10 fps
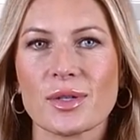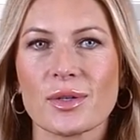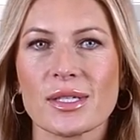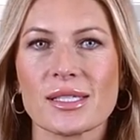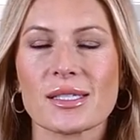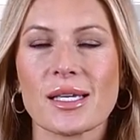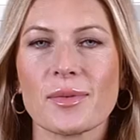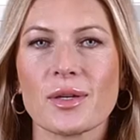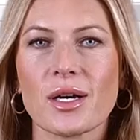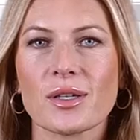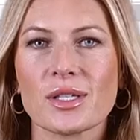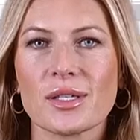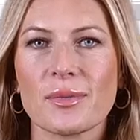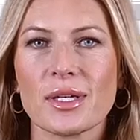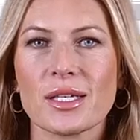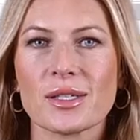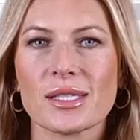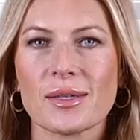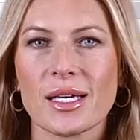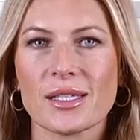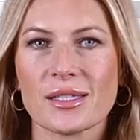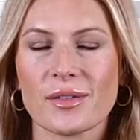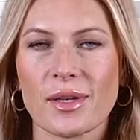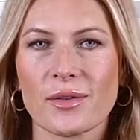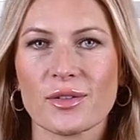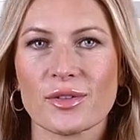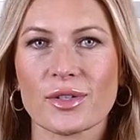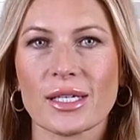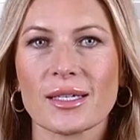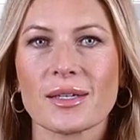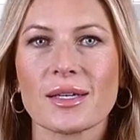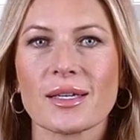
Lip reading: for quizzes that belong to the video selected at level 3.